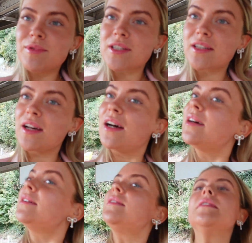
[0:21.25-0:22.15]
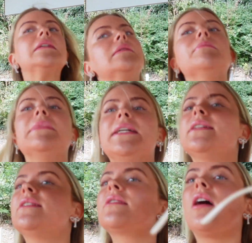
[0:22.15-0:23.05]
just gonna meet
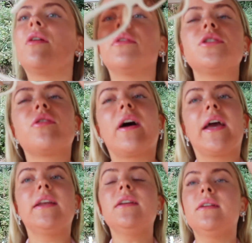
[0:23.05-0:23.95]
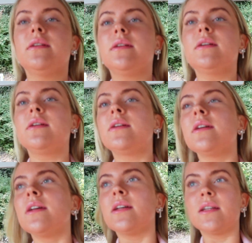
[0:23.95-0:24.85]
Sky on the train.
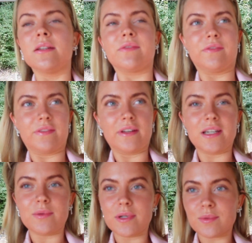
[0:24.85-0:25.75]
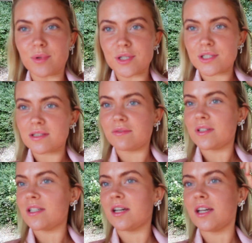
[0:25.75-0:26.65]
If anyone watched the
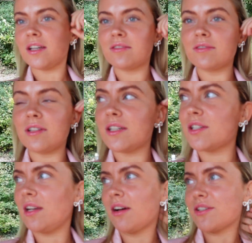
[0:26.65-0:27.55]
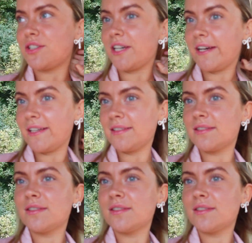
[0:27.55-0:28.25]
video literally last year,